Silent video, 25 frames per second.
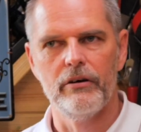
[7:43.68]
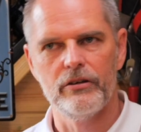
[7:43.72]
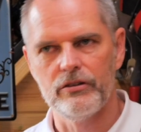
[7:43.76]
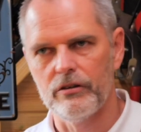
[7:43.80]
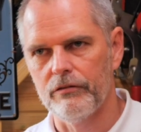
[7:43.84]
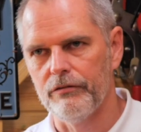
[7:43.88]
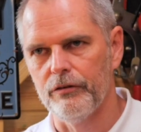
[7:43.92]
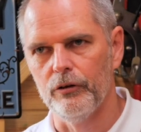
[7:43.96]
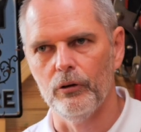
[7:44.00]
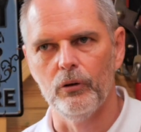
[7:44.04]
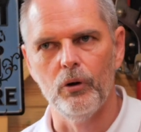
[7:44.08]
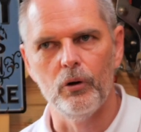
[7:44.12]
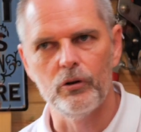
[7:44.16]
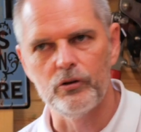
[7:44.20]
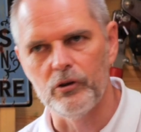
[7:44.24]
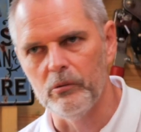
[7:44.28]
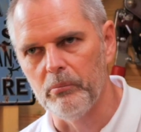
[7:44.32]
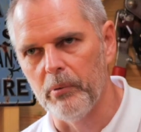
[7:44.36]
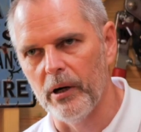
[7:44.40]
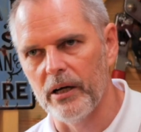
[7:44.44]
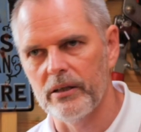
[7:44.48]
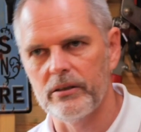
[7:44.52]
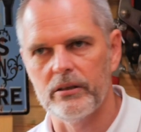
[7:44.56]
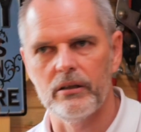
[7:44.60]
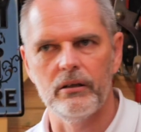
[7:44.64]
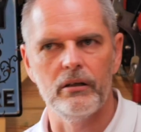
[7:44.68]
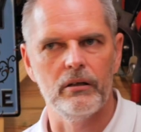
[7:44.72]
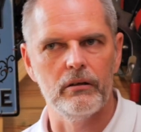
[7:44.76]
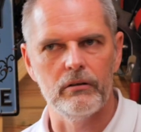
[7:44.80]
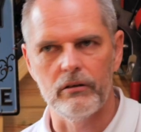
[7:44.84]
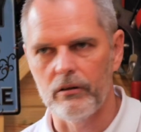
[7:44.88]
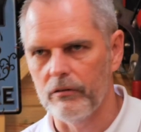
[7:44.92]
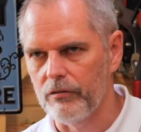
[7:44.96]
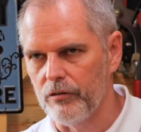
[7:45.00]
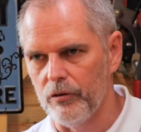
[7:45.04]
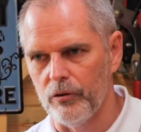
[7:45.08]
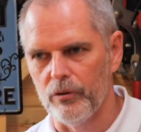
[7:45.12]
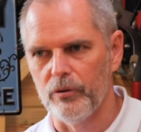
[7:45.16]
is a full auto button, and
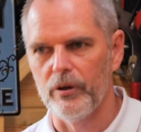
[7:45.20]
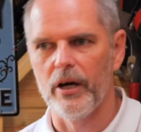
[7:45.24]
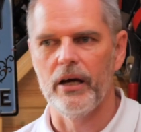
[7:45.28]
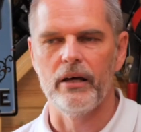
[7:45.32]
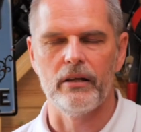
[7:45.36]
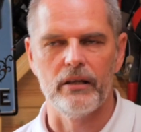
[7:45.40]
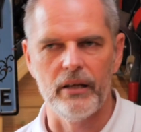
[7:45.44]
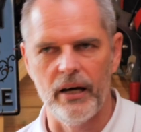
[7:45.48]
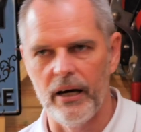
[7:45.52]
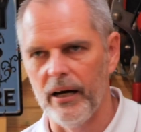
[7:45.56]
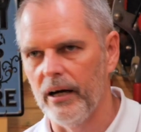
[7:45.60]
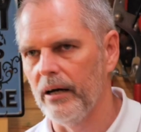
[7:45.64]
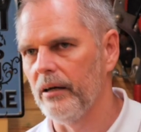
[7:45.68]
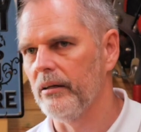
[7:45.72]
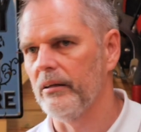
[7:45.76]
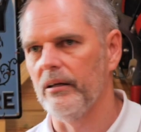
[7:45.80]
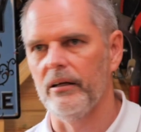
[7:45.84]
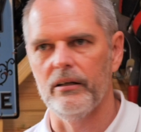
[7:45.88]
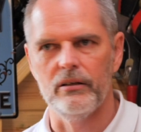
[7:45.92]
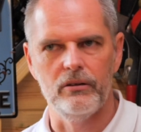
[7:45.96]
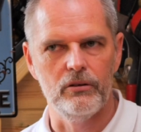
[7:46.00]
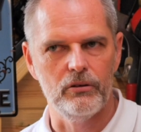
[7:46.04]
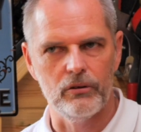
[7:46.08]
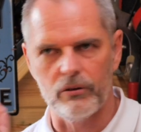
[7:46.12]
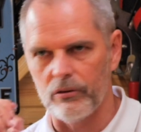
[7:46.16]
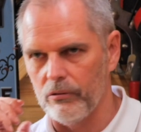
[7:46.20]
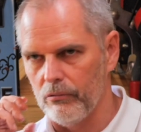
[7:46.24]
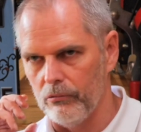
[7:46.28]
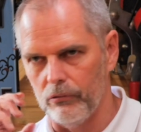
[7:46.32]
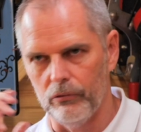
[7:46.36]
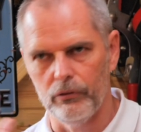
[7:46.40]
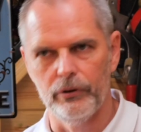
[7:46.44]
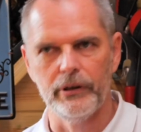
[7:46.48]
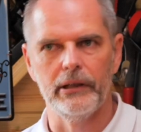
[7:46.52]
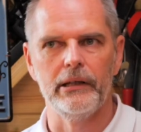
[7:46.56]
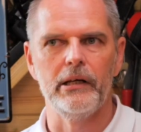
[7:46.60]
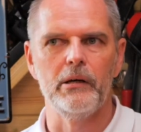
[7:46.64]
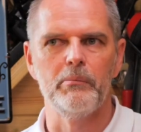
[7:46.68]
if you hit that, then you can
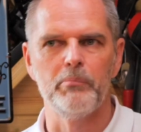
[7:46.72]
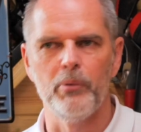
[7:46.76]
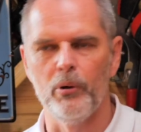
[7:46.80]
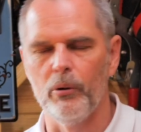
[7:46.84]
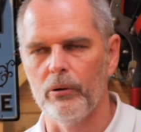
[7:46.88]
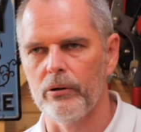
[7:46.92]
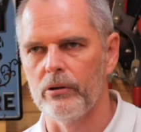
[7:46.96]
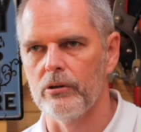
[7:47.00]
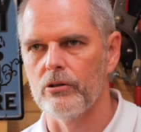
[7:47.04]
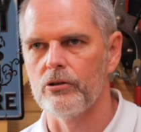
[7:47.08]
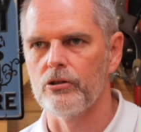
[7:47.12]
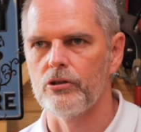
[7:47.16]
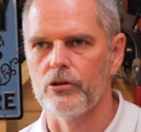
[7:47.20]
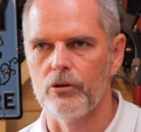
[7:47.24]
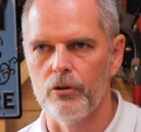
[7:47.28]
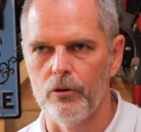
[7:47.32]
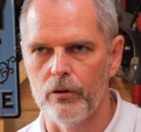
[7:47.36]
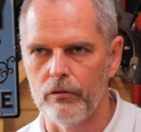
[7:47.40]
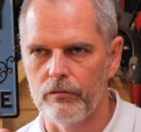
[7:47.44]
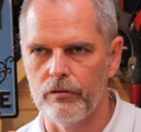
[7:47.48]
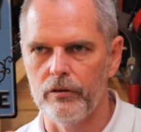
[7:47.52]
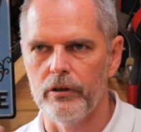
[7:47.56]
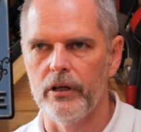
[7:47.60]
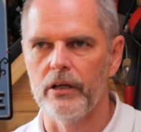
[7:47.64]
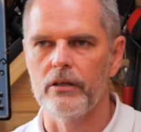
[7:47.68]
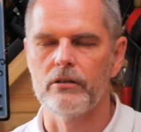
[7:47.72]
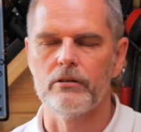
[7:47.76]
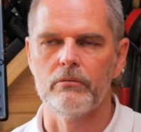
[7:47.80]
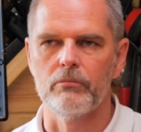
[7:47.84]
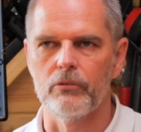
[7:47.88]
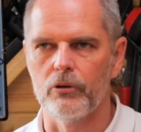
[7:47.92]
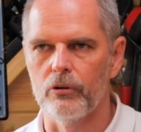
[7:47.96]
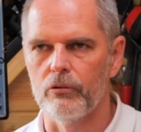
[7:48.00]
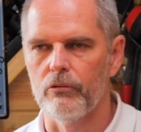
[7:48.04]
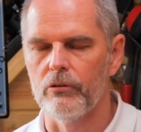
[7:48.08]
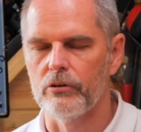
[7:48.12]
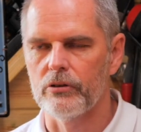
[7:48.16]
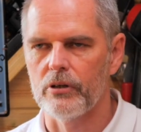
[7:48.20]
really point and shoot if you need some
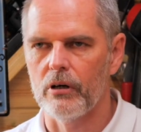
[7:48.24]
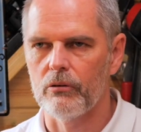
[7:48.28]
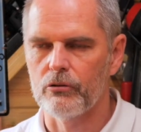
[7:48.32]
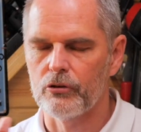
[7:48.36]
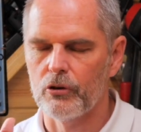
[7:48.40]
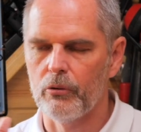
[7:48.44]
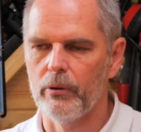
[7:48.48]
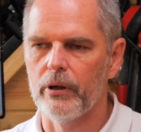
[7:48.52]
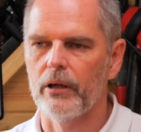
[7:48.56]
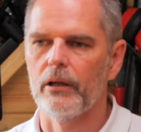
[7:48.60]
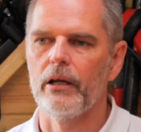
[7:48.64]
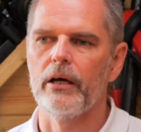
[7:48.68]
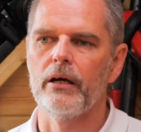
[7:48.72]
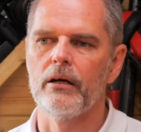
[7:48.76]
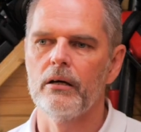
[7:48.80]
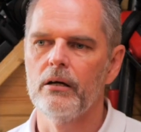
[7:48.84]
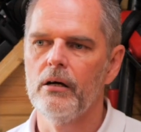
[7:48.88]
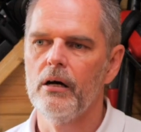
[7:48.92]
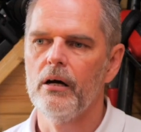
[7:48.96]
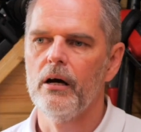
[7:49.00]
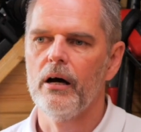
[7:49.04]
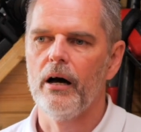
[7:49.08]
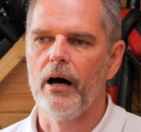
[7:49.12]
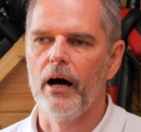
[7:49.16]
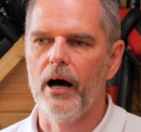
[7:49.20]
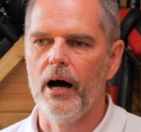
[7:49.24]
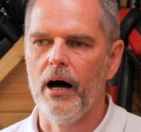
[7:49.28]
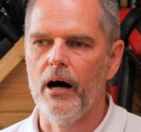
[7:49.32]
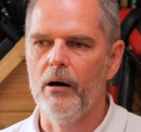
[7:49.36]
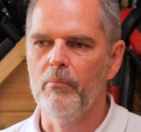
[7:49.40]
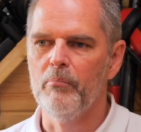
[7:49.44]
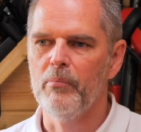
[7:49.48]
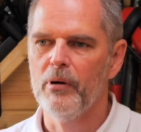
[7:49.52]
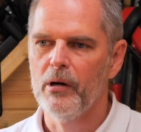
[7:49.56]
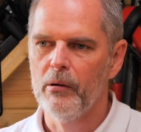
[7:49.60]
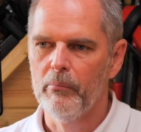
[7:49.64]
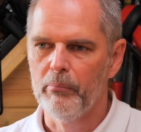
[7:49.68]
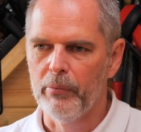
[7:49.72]
good results quickly.
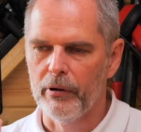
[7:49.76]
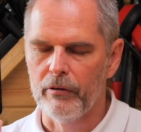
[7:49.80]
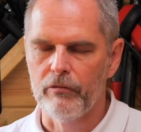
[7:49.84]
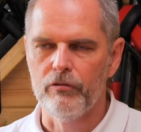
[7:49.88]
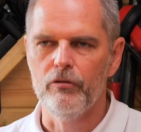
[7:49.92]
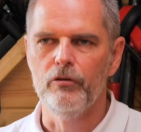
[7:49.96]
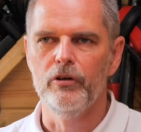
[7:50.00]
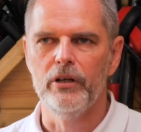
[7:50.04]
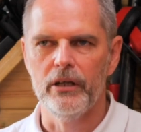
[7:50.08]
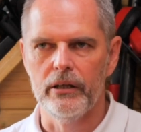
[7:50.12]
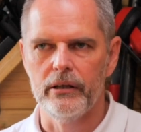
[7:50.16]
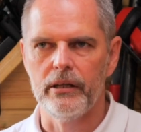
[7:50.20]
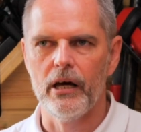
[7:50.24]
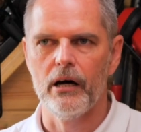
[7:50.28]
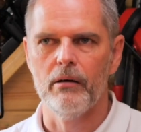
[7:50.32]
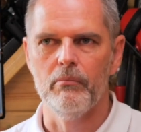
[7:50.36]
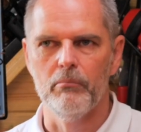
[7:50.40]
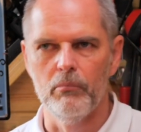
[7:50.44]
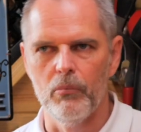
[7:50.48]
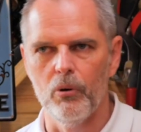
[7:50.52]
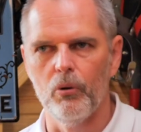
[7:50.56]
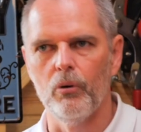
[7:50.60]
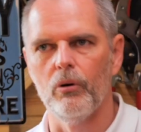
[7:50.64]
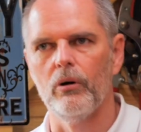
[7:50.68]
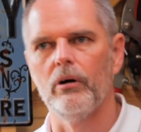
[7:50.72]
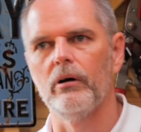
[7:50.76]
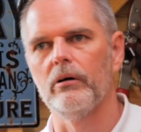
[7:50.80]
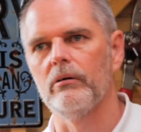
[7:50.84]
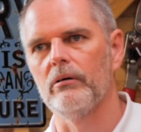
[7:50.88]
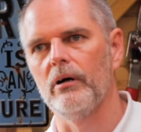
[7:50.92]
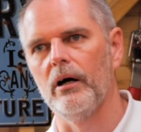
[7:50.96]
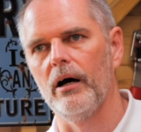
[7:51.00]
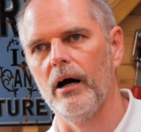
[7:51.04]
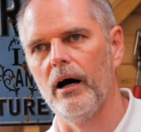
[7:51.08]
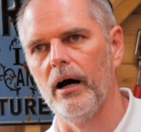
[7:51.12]
But if you need that more,